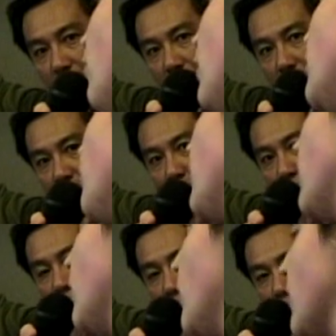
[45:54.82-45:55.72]
in French
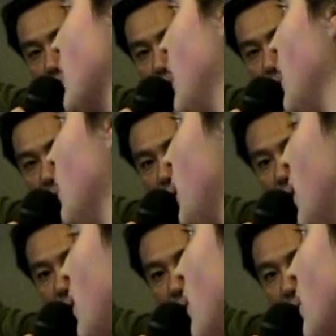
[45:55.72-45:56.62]
was so exciting
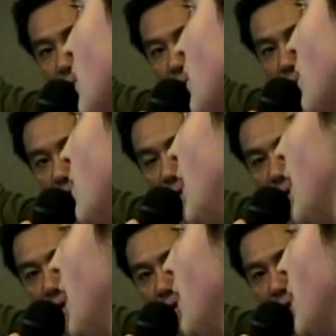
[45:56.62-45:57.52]
because
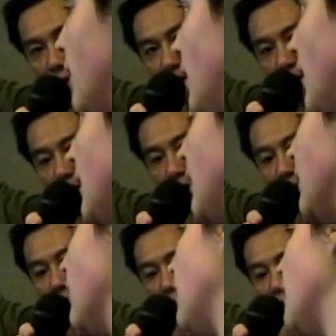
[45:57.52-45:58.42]
I get the
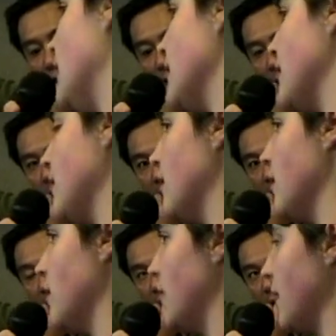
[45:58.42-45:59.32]
the thing is,
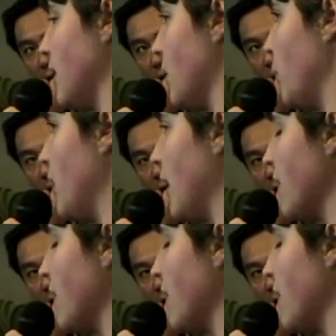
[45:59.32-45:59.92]
somebody